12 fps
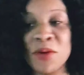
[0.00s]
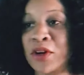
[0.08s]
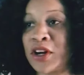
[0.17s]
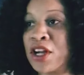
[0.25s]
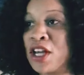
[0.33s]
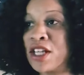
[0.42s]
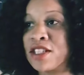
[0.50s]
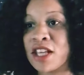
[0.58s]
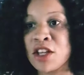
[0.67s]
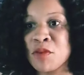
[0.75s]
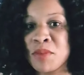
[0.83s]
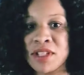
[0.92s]
or
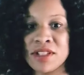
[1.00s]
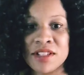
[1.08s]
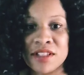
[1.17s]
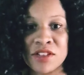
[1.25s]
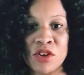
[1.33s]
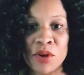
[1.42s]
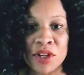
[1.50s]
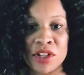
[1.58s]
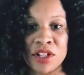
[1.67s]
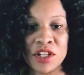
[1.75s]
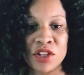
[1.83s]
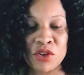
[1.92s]
say your business is going
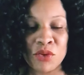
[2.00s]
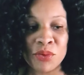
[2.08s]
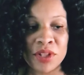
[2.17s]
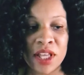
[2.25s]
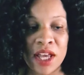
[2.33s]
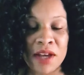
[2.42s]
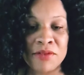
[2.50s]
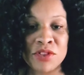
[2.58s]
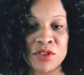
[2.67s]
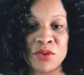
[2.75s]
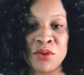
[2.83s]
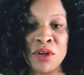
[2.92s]
good and you don't really have
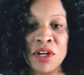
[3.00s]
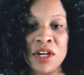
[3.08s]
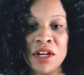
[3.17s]
to